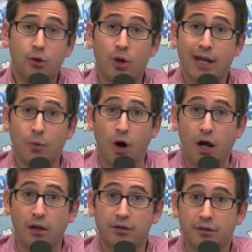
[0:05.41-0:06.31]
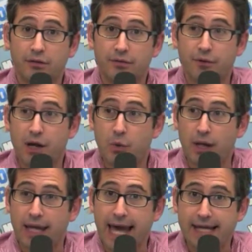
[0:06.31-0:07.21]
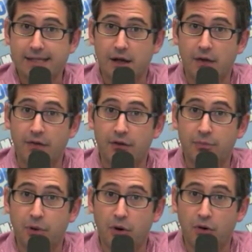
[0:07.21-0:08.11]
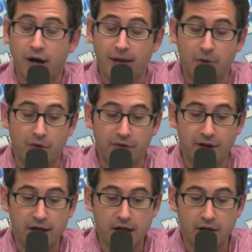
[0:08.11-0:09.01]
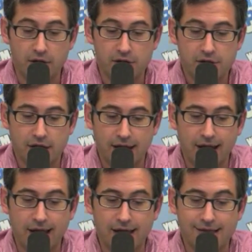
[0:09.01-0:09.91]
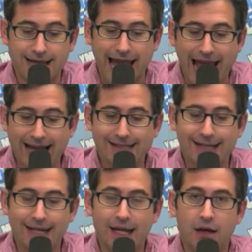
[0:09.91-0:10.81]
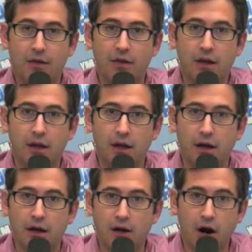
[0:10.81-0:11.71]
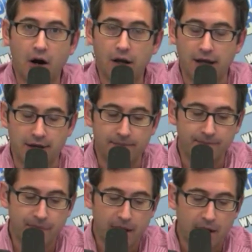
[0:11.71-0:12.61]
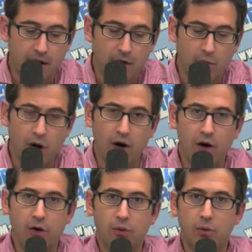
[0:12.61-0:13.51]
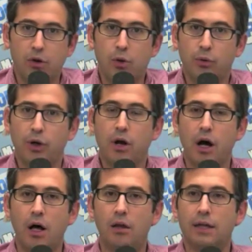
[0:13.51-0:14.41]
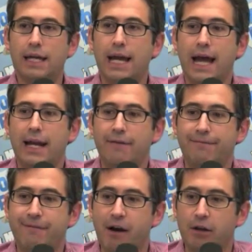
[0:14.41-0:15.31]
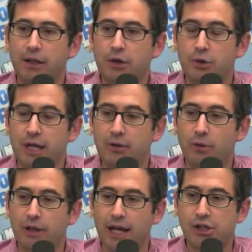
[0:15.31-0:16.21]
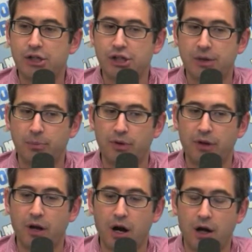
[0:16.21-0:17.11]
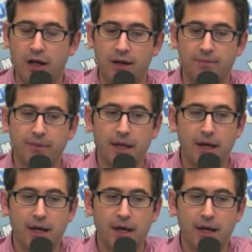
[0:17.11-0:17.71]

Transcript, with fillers: Greenwald, frequent guest on this program over the years, is exiting The Guardian, where you will recall he had a fairly unique relationship with The Guardian.